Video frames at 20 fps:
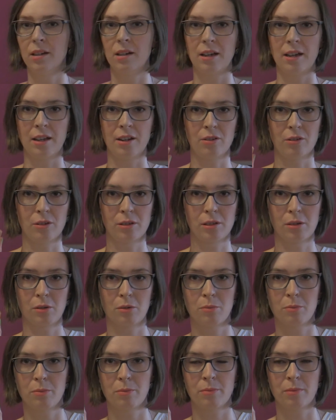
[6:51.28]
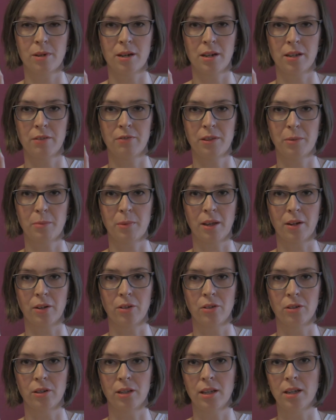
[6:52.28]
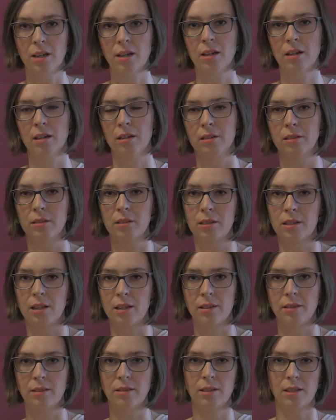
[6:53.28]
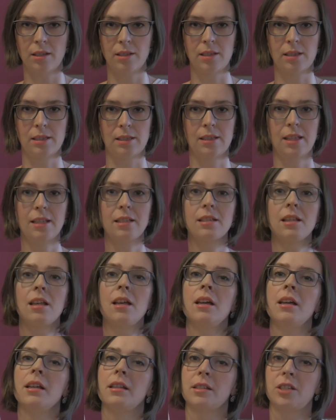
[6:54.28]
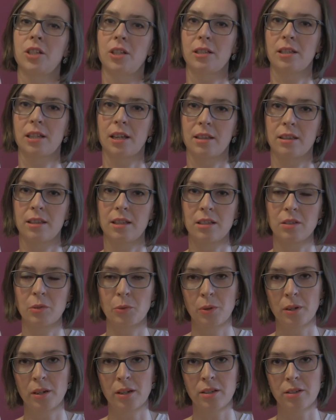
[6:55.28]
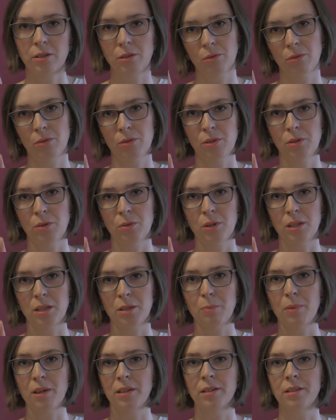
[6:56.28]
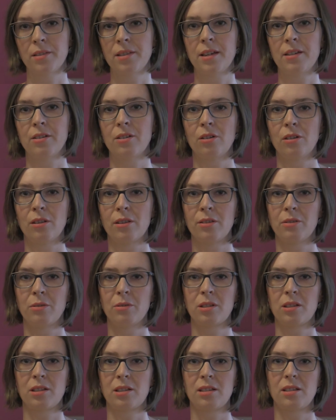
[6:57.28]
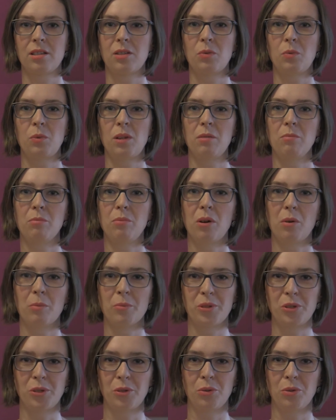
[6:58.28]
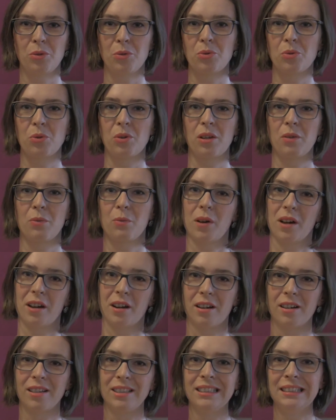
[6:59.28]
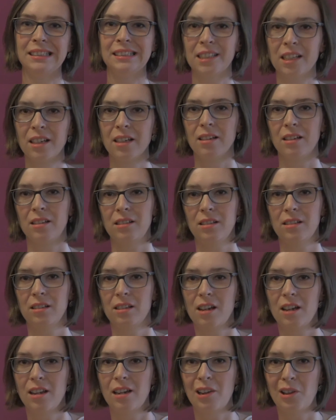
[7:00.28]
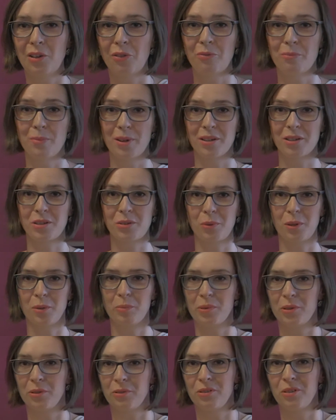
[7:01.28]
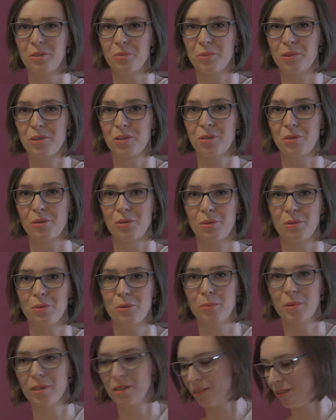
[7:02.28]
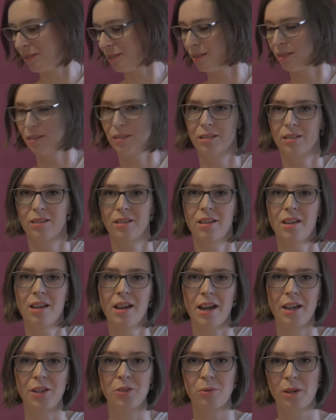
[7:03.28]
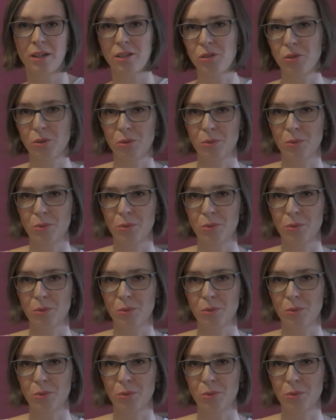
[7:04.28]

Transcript: And also my female colleague uh, said this, this, she said this really suits you, it's better than all those sweet bombs you usually wear. Oh, I love my sweet perfume, so, but I try to